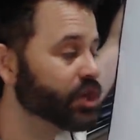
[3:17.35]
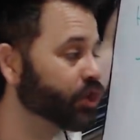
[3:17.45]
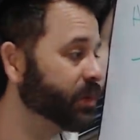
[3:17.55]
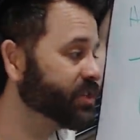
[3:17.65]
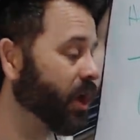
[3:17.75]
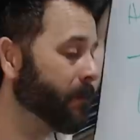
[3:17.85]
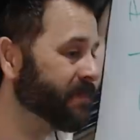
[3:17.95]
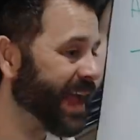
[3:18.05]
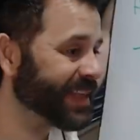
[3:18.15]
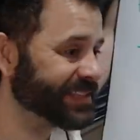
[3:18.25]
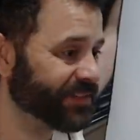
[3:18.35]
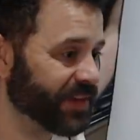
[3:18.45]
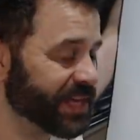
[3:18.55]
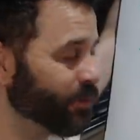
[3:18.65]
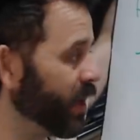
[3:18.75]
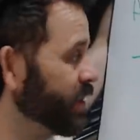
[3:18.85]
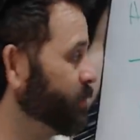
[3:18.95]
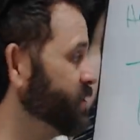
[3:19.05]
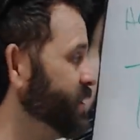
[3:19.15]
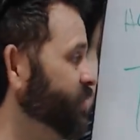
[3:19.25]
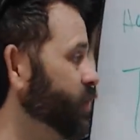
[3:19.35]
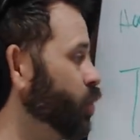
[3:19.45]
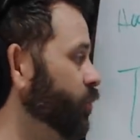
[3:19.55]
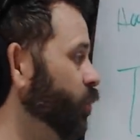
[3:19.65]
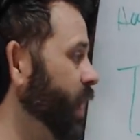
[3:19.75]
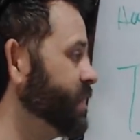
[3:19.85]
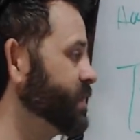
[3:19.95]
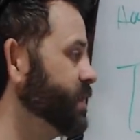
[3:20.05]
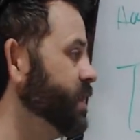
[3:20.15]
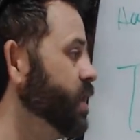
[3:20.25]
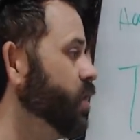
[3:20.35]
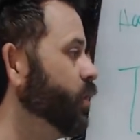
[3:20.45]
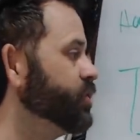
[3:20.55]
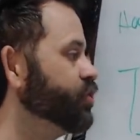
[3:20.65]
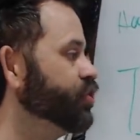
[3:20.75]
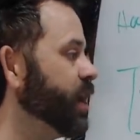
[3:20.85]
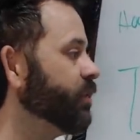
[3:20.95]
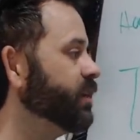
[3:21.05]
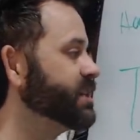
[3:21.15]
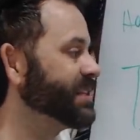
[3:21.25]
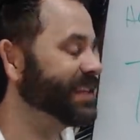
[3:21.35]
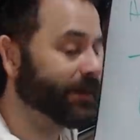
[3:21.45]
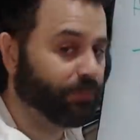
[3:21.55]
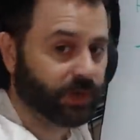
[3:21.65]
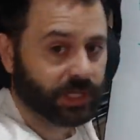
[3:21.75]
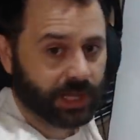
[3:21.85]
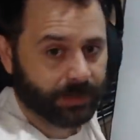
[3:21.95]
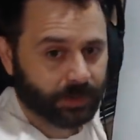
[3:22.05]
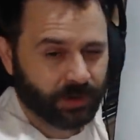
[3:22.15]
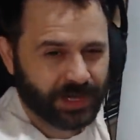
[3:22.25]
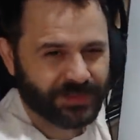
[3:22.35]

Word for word: So we saw a massive heat wave in the Pacific Northwest which generally is a temperate climate, right?